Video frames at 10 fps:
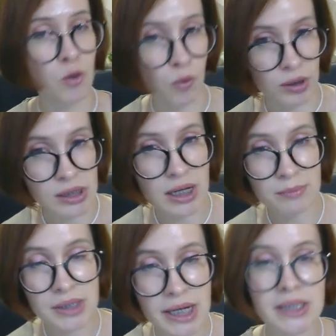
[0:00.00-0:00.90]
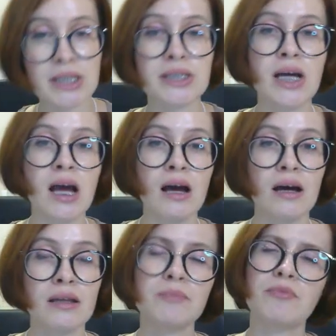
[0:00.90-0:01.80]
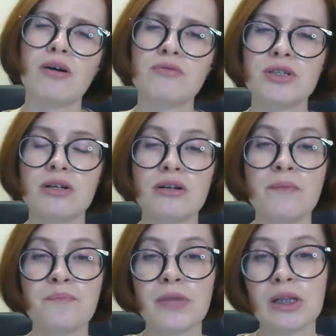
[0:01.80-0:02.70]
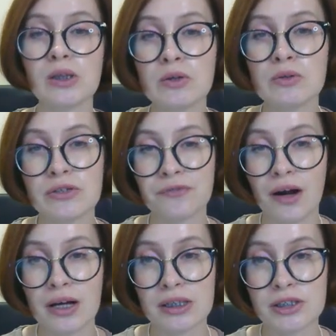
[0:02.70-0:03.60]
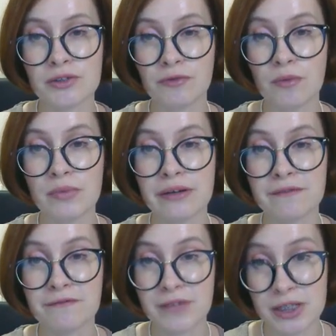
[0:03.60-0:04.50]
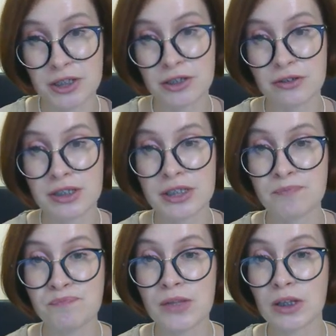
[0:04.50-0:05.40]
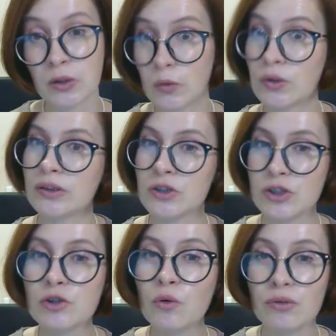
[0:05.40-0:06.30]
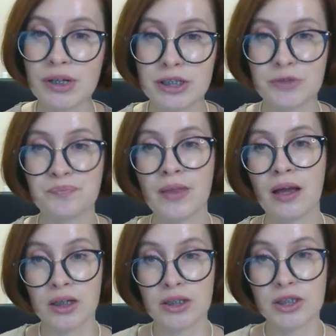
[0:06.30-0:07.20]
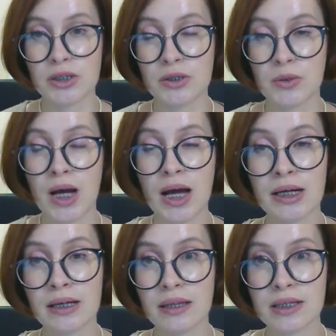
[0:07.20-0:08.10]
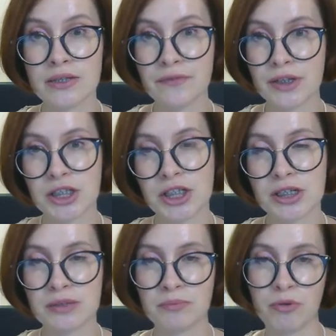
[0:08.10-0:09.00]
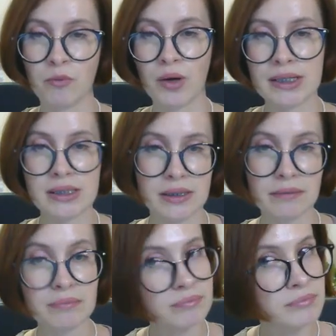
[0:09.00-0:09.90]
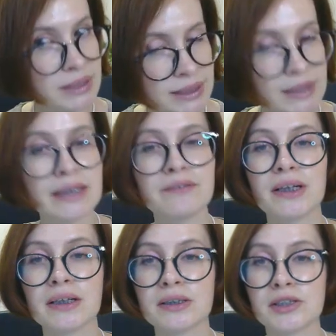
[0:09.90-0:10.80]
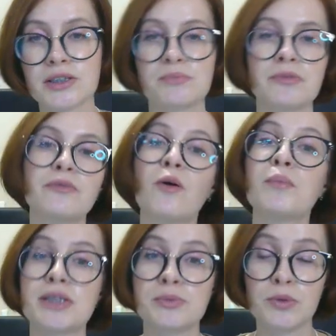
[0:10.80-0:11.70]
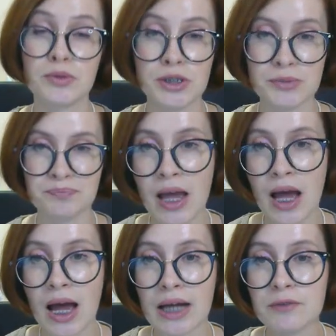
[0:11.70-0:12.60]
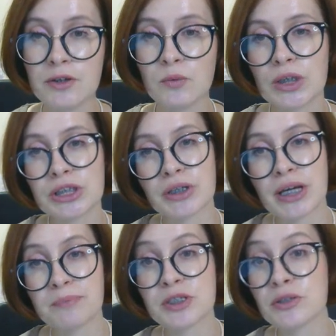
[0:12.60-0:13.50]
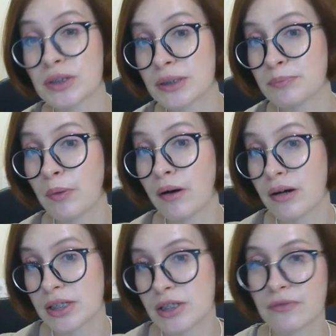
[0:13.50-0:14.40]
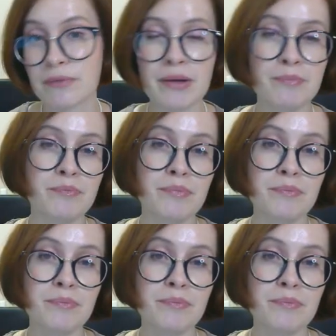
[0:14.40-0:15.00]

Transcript: not updated, the browser load files from the visitor's local storage. So this function provides a significant performance boost. And if you want to keep certain parts of a web